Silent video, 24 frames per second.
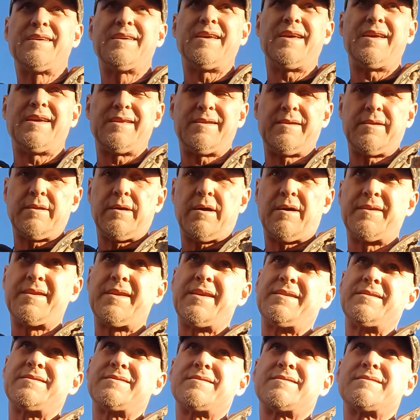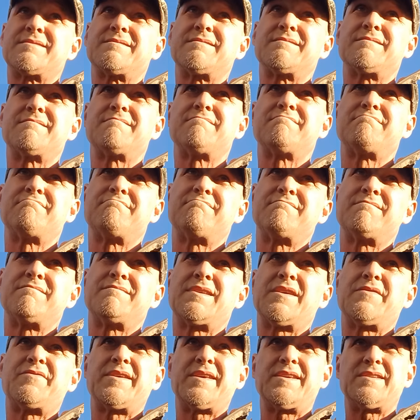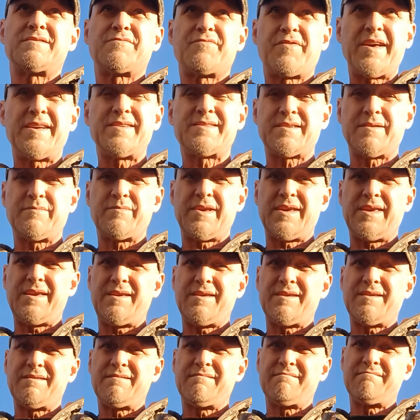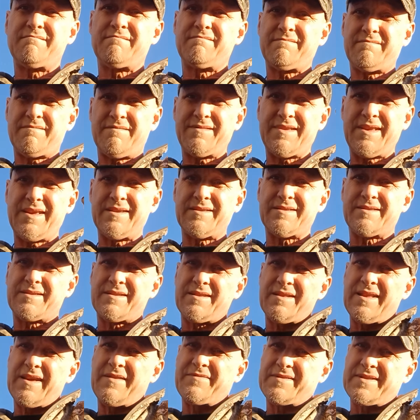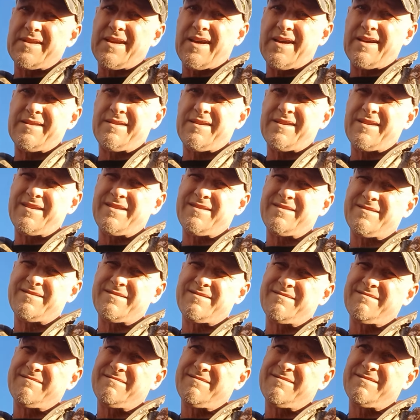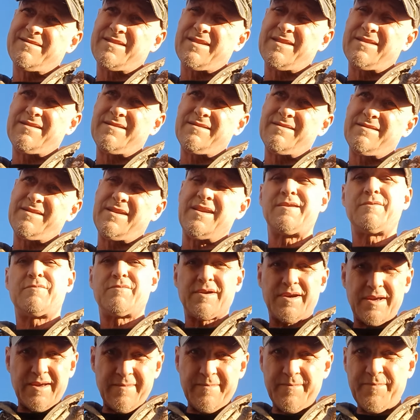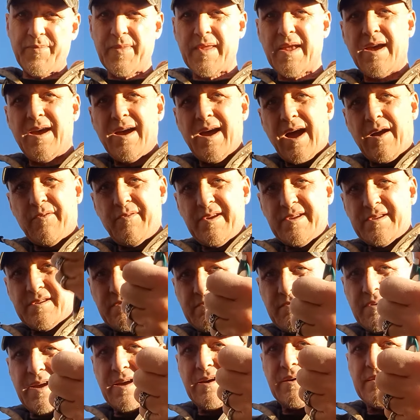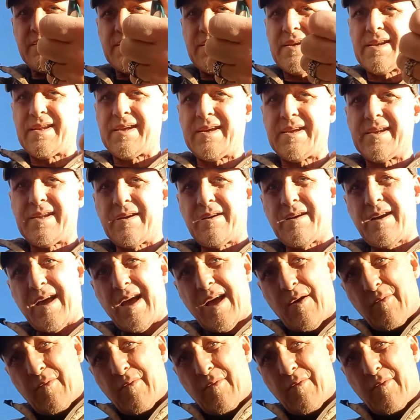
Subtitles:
and on if he's facing me, his left side, I guess. Anyway, I reached around, and I